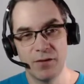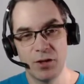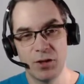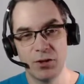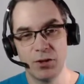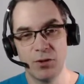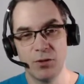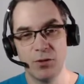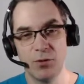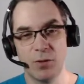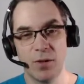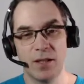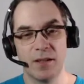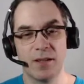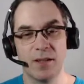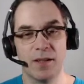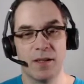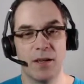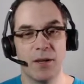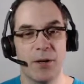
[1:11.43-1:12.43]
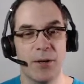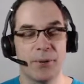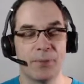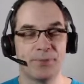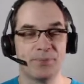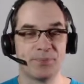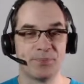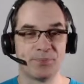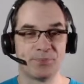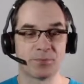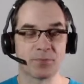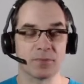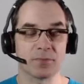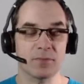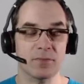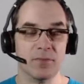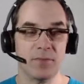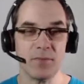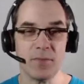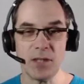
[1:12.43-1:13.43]
of issue with the
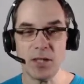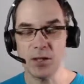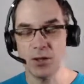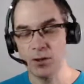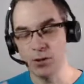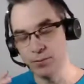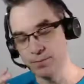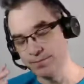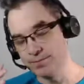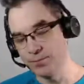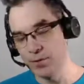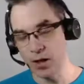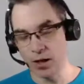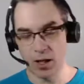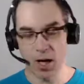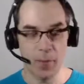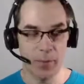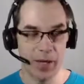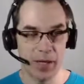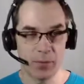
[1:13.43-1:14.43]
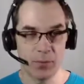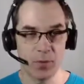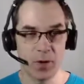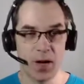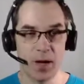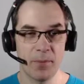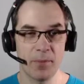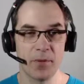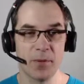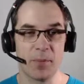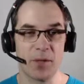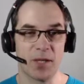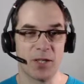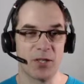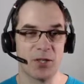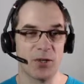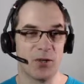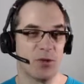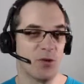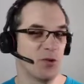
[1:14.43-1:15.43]
command prompt
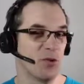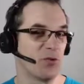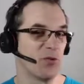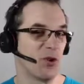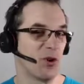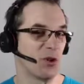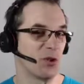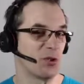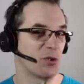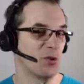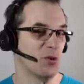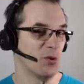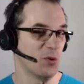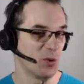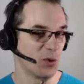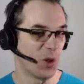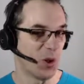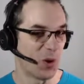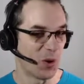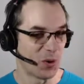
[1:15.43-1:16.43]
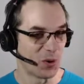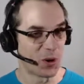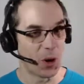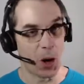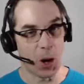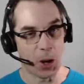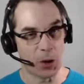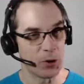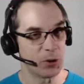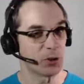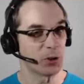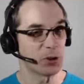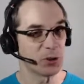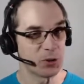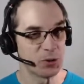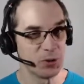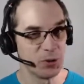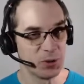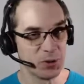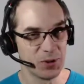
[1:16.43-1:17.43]
because you use for too long other
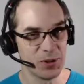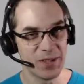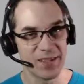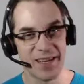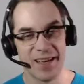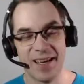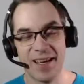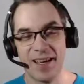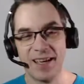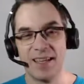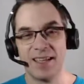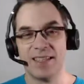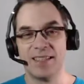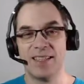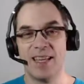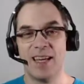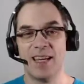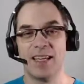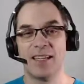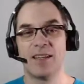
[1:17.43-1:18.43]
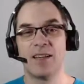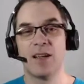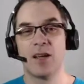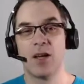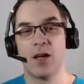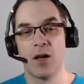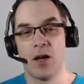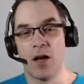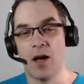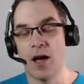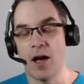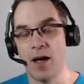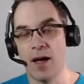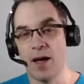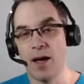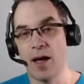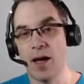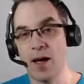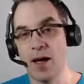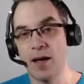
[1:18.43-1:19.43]
tools, then
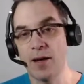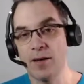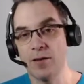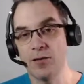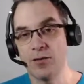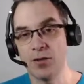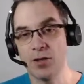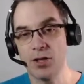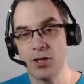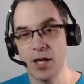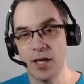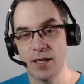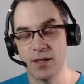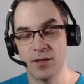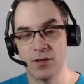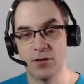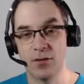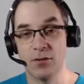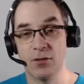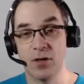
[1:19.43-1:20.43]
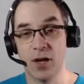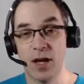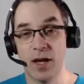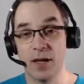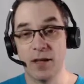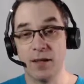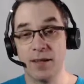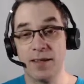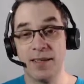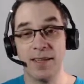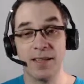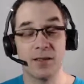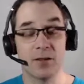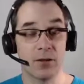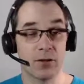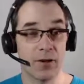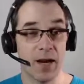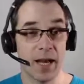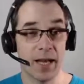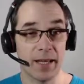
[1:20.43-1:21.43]
I suggest to try Git
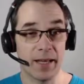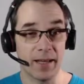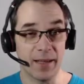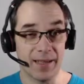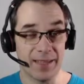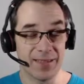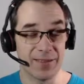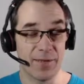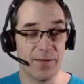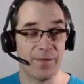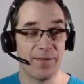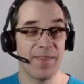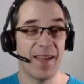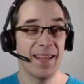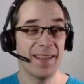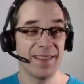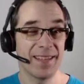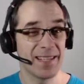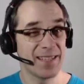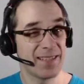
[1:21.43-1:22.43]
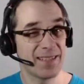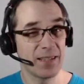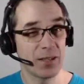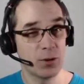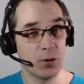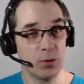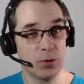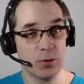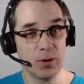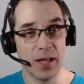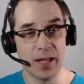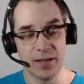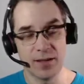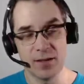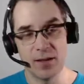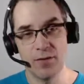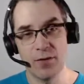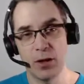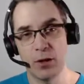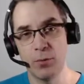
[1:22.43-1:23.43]
Kraken. It's a fantastic tool.
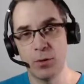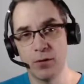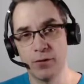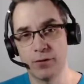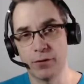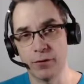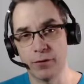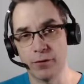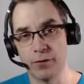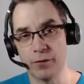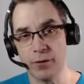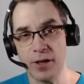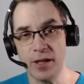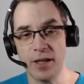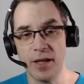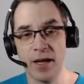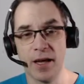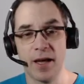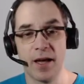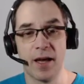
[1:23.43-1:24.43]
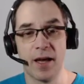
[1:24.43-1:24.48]
It's available for free